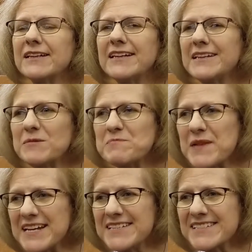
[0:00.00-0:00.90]
It
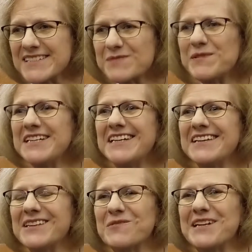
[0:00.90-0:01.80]
amazes
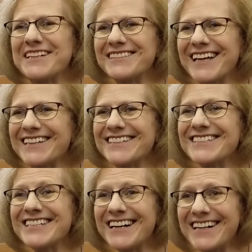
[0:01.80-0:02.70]
me that we collect
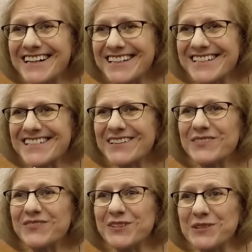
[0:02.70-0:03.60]
tons of
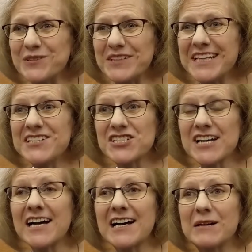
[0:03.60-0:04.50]
food each
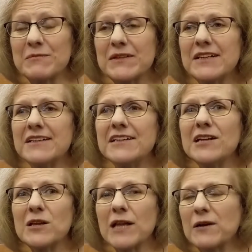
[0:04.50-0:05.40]
time. You
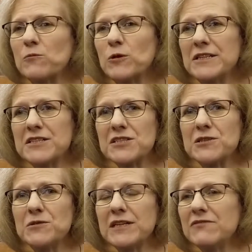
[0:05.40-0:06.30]
know, like 1,
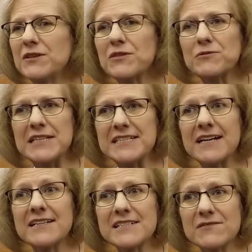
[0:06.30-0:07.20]
2, even 3
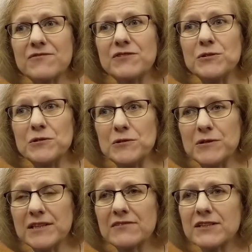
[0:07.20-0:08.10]
tons of food
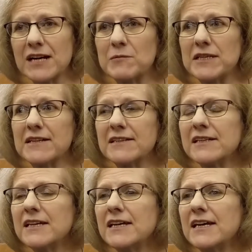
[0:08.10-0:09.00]
have come
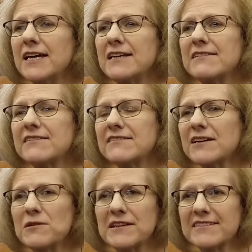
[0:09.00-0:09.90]
in. And it's
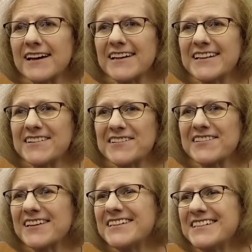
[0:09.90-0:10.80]
so exciting on
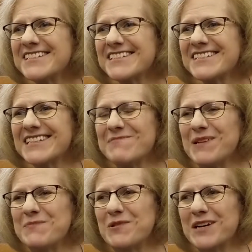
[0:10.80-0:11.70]
Sundays to see
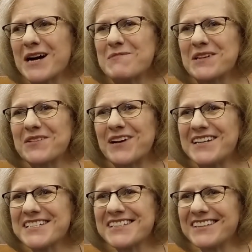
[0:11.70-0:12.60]
people coming
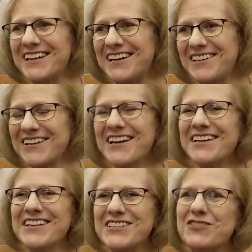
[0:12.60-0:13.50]
across the lawn
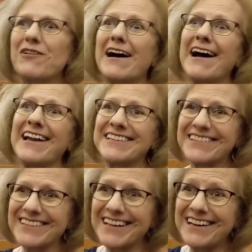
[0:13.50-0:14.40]
trying to
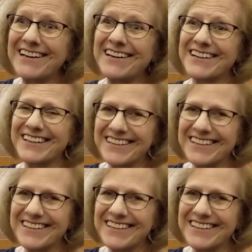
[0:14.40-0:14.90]
lug